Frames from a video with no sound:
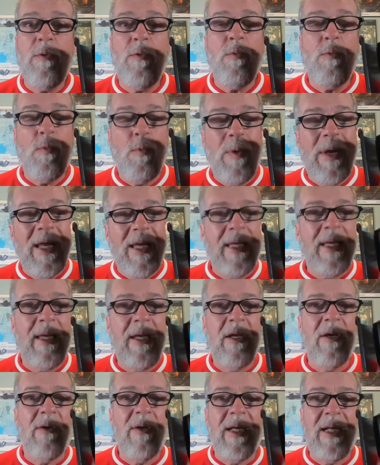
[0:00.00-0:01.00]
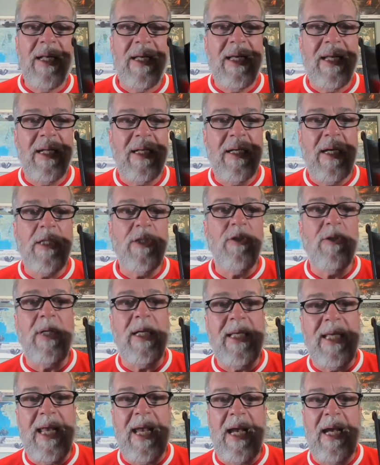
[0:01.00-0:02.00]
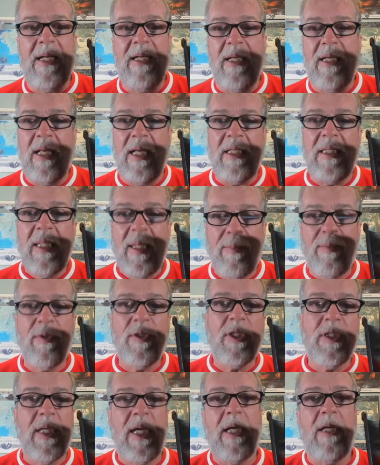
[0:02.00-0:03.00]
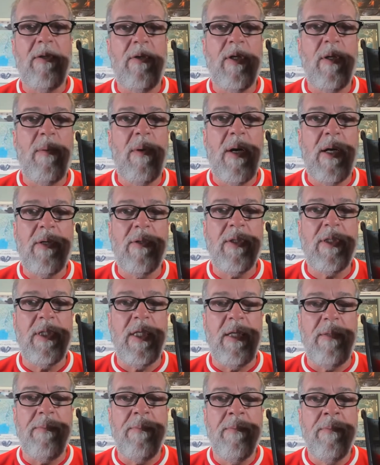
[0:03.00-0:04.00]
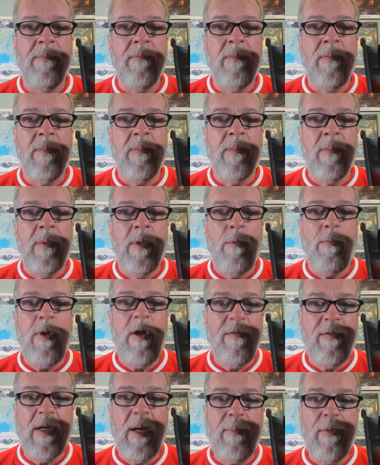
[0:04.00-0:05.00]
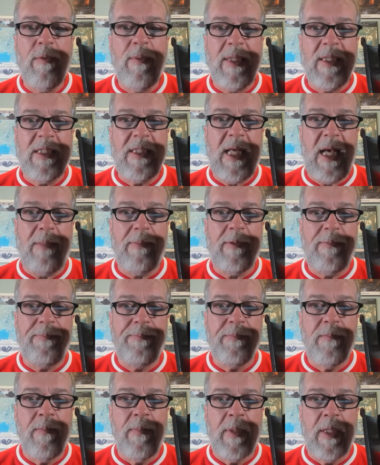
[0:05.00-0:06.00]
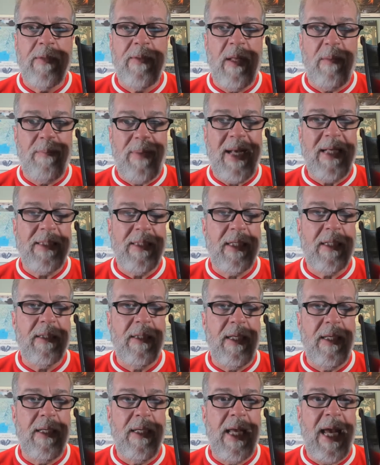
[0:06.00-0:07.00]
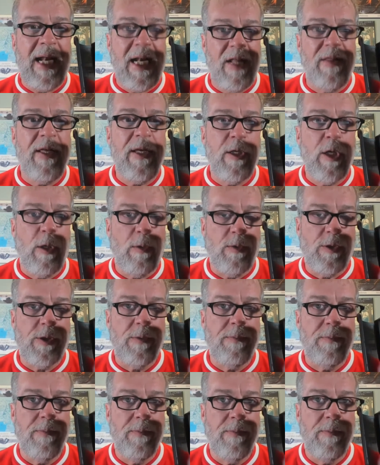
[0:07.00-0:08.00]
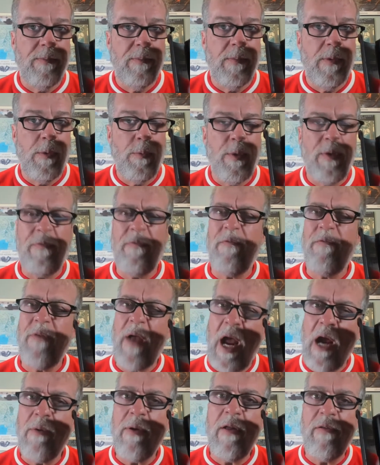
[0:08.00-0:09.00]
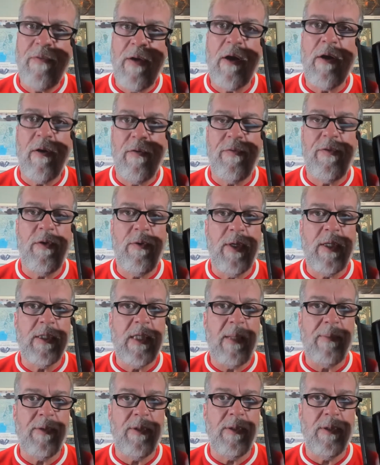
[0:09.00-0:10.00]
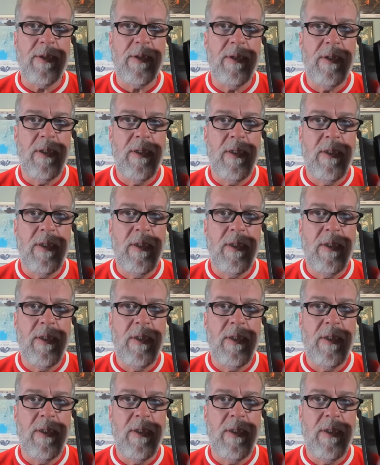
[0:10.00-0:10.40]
We here in a country like Canada, a liberal secular democracy, we've come to accept that basically anything goes, with very, very few exceptions.